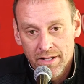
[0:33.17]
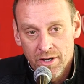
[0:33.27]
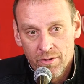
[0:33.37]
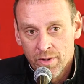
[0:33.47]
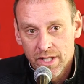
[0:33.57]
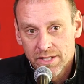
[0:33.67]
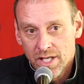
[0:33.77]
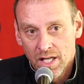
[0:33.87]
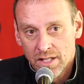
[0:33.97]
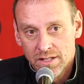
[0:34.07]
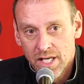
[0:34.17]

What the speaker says: they're a really solid